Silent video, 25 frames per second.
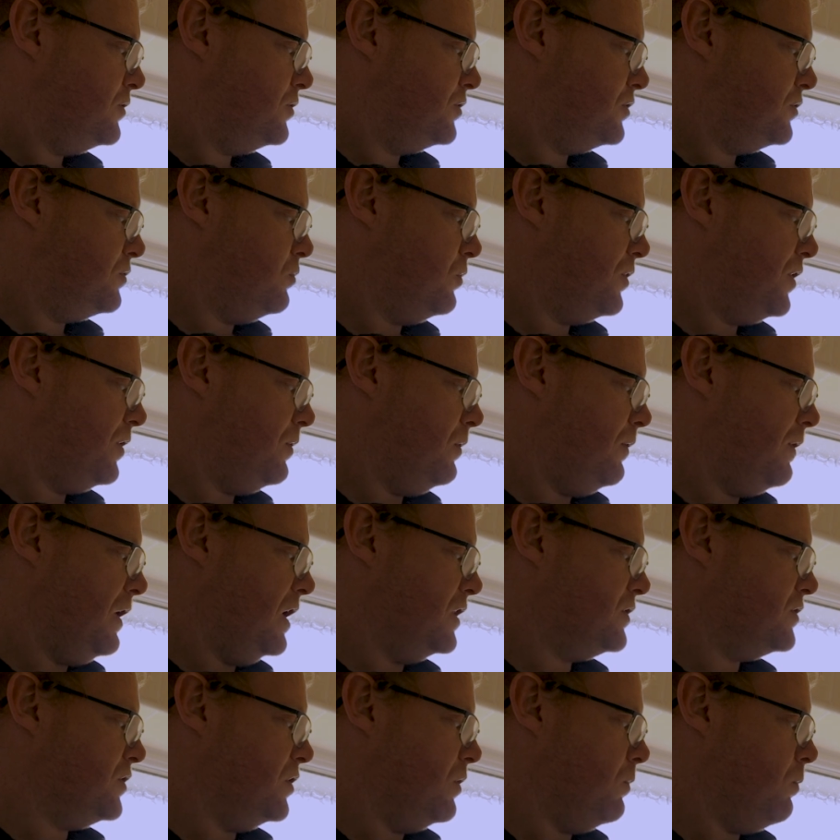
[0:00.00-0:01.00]
secure
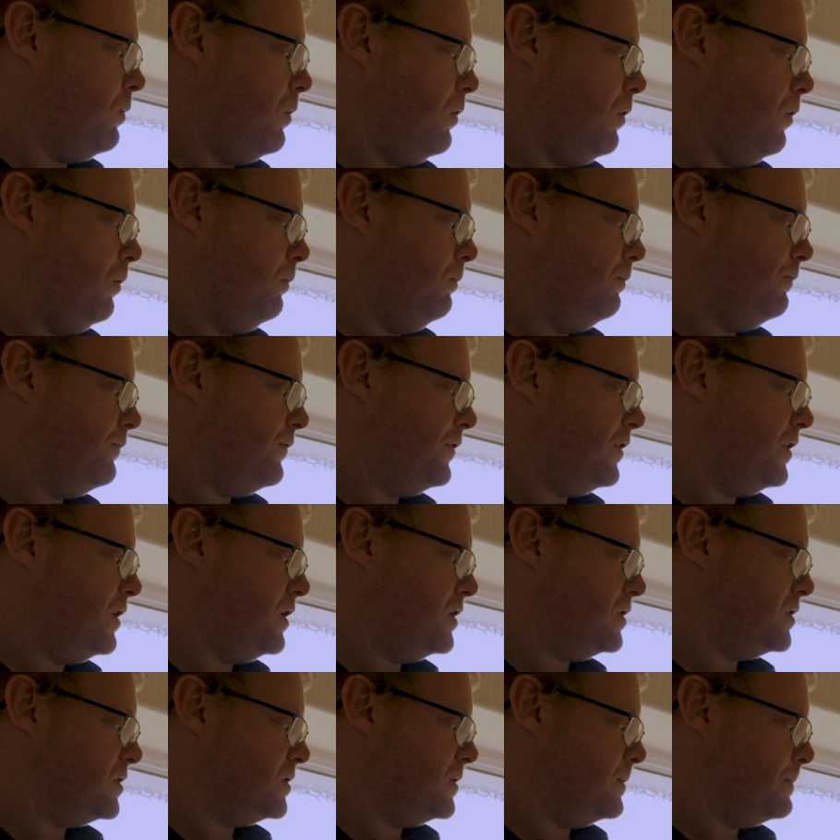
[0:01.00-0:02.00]
that to the wall
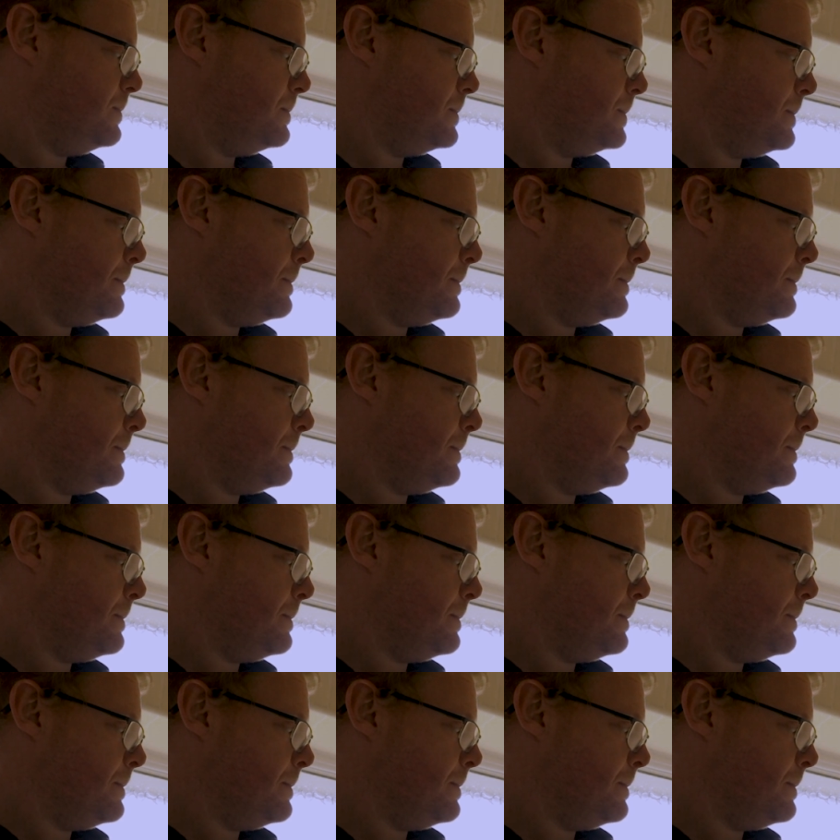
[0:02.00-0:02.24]
first,